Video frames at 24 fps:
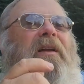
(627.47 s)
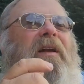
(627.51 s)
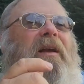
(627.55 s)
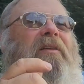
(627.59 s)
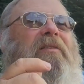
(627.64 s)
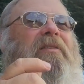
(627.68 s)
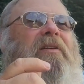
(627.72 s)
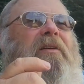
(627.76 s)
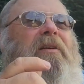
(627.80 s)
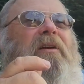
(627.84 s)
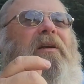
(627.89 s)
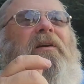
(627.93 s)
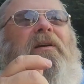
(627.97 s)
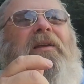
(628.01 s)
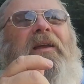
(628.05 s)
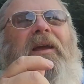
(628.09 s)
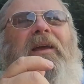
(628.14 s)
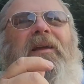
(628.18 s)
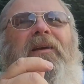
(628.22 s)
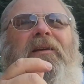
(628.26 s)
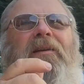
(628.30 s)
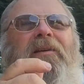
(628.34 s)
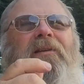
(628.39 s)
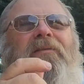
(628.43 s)
I said,
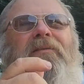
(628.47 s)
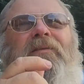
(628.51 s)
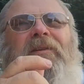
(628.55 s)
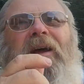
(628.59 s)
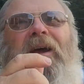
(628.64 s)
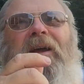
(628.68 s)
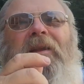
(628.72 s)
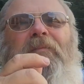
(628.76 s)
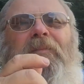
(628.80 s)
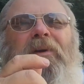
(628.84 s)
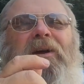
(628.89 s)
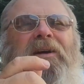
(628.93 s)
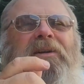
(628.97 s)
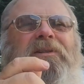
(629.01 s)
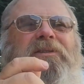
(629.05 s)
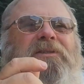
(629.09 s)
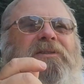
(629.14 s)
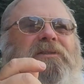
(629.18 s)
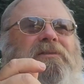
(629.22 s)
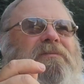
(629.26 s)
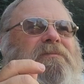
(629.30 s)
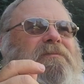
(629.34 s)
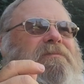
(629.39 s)
okay, you know, $9.